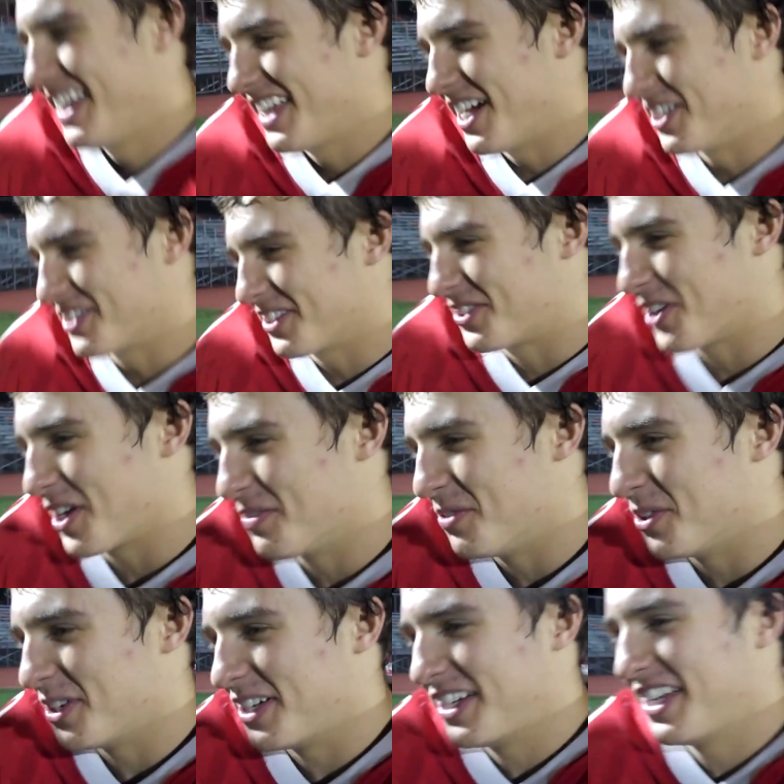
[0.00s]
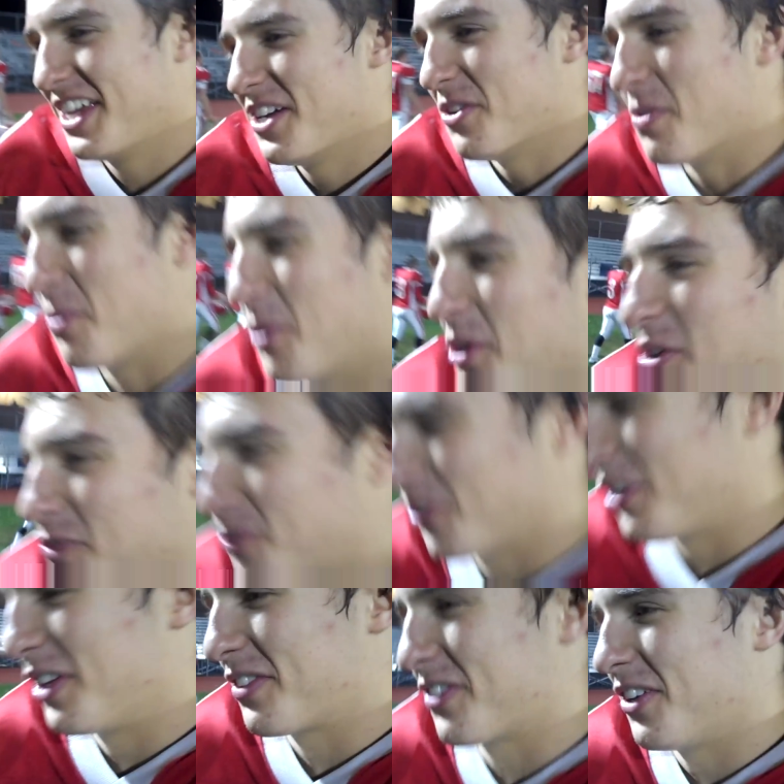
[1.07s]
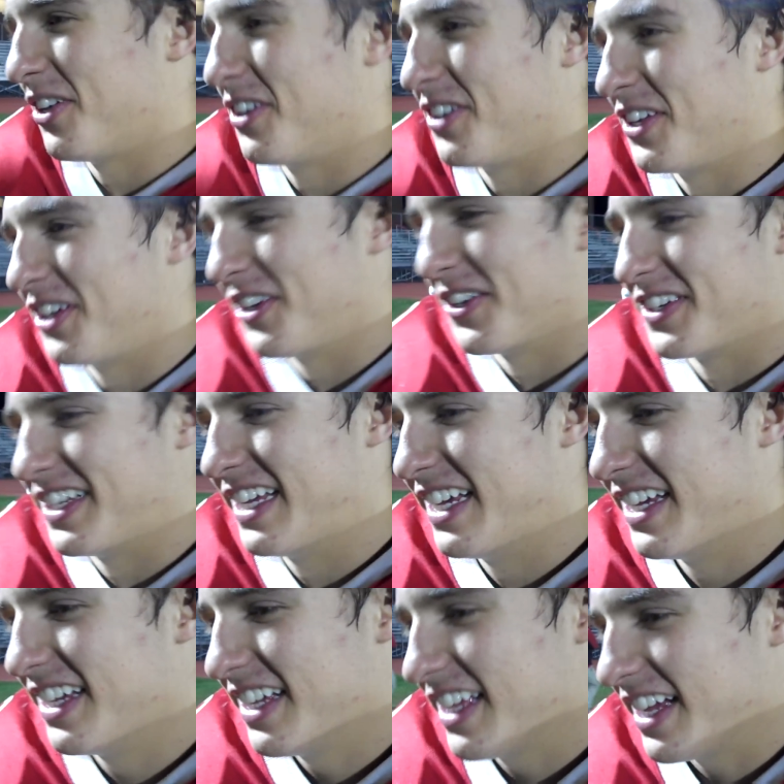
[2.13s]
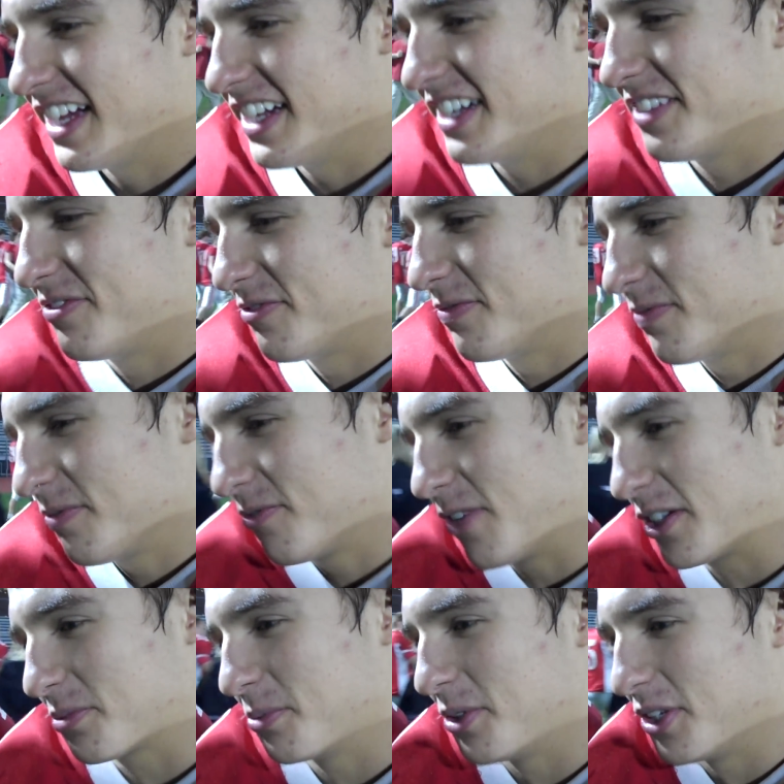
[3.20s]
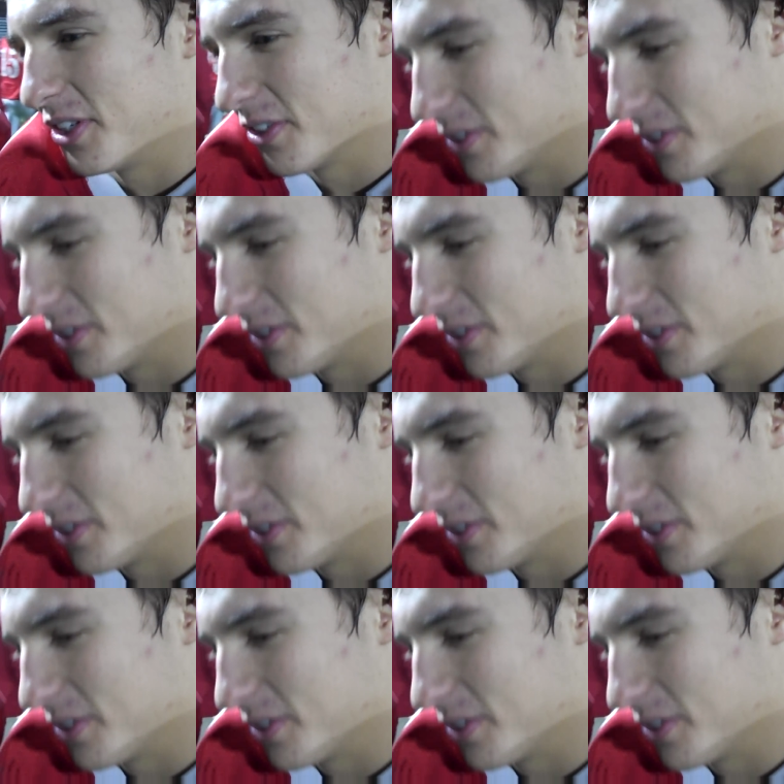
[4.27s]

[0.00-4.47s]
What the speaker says: That was incredible. We've been working for this all year, and freshman year